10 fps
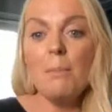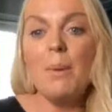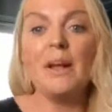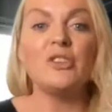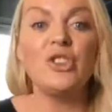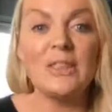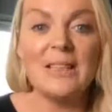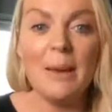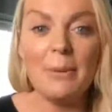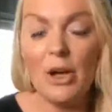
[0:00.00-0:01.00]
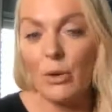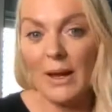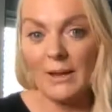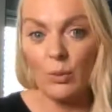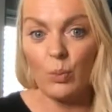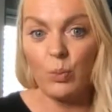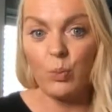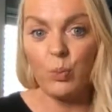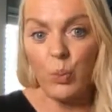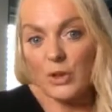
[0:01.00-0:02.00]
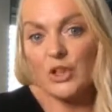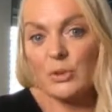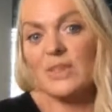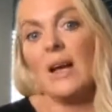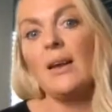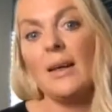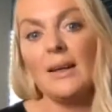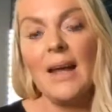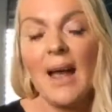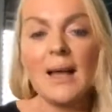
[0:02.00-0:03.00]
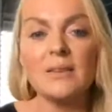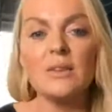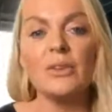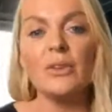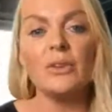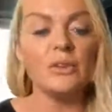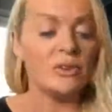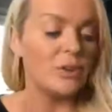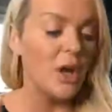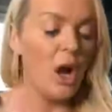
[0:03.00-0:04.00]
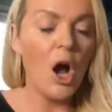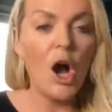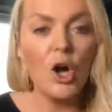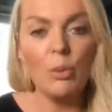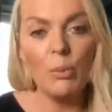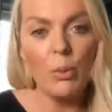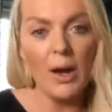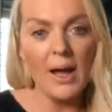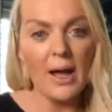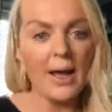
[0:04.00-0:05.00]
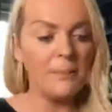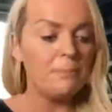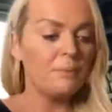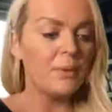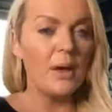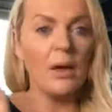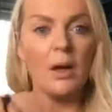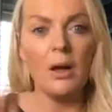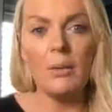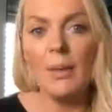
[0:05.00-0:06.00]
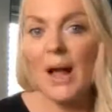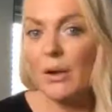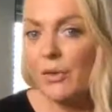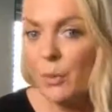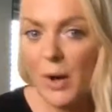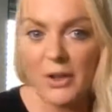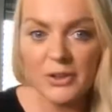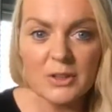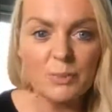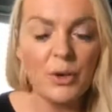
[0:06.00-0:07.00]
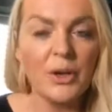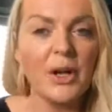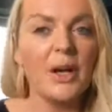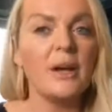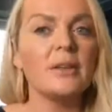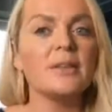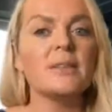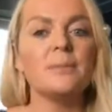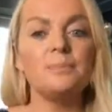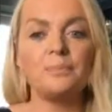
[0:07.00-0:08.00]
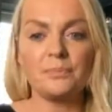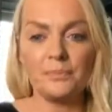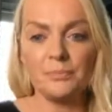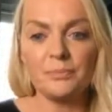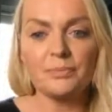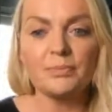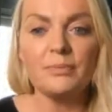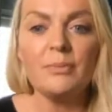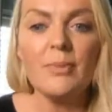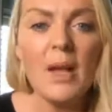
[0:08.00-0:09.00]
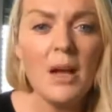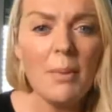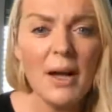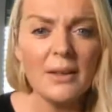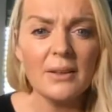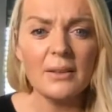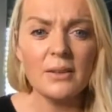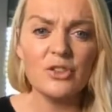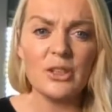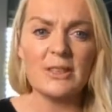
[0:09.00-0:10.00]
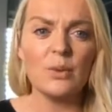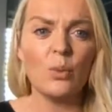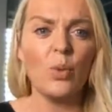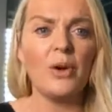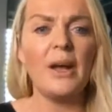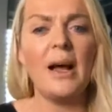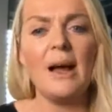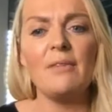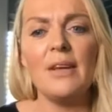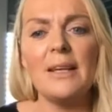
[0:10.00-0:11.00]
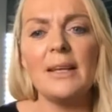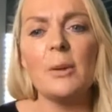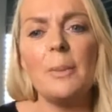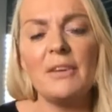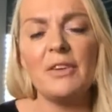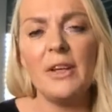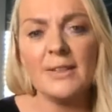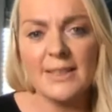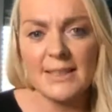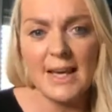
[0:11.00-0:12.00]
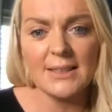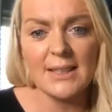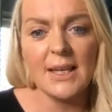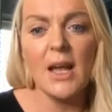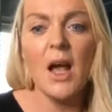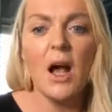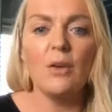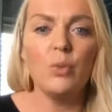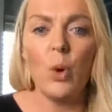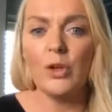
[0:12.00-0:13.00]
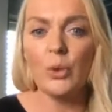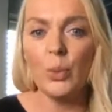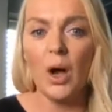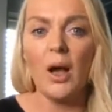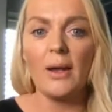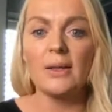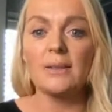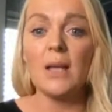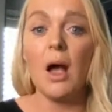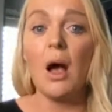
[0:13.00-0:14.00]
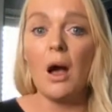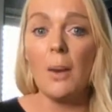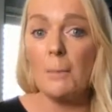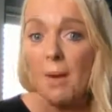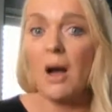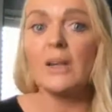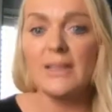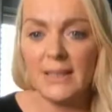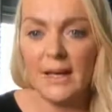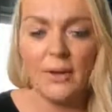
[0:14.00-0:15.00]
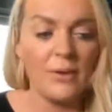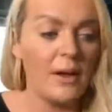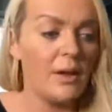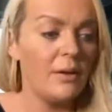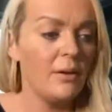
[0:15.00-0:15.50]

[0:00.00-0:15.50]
but just let me know, what do you sell? Like candles, homeware, health and wellness products. I just want to have a little bit of an understanding of what you guys are marketing out there.